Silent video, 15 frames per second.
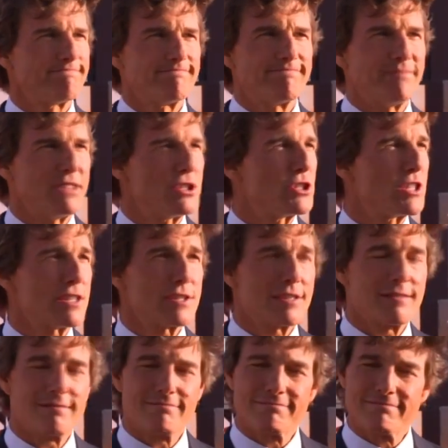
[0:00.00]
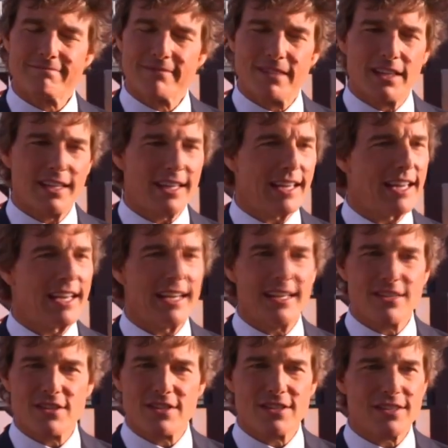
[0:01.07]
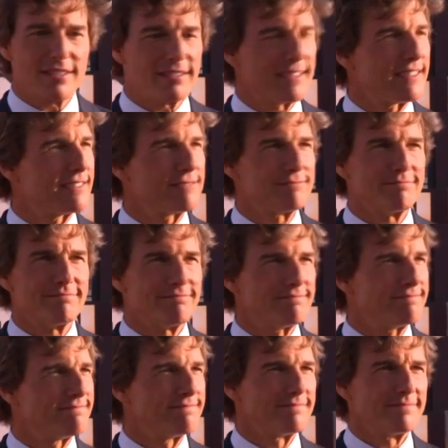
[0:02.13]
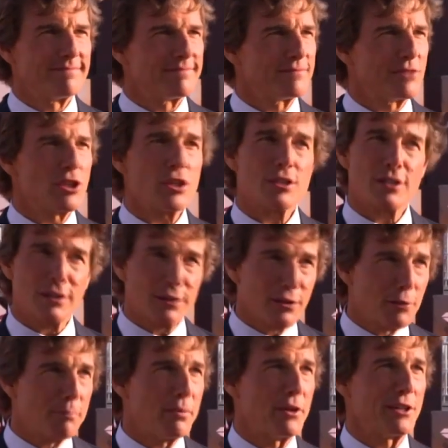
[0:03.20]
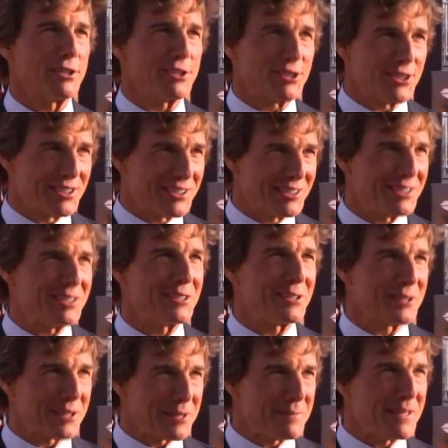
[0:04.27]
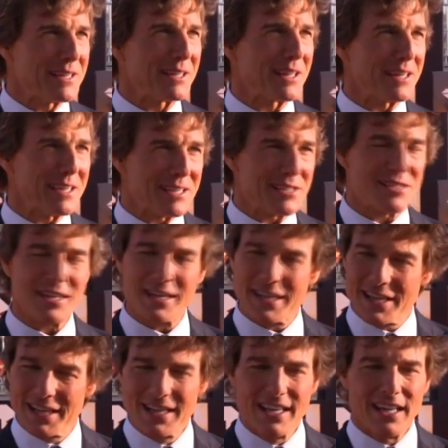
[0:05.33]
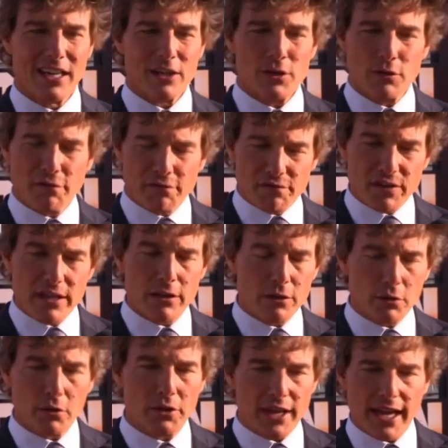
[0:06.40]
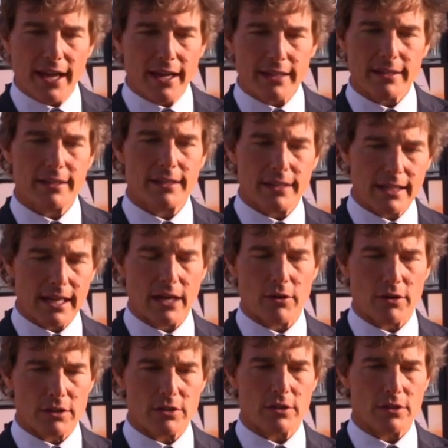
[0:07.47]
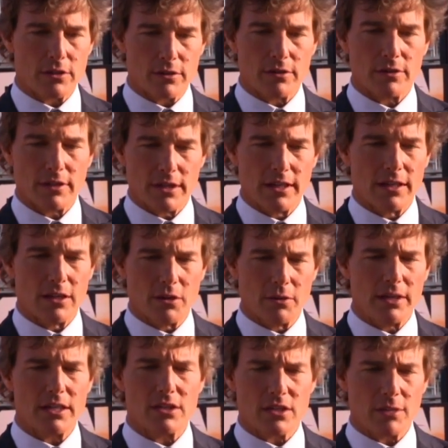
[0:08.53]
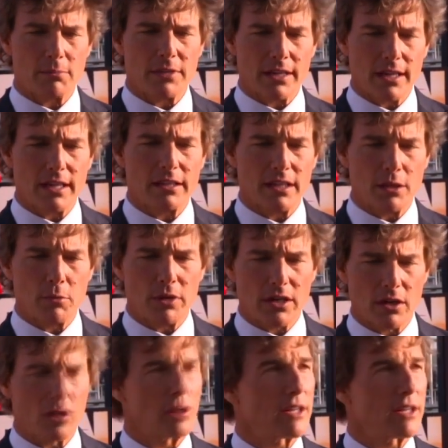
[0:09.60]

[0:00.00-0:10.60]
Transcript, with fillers: he's just he's just a little push. Do you know what I mean? Like yeah. it's like you feel that character, you know, and it's something that I think we can all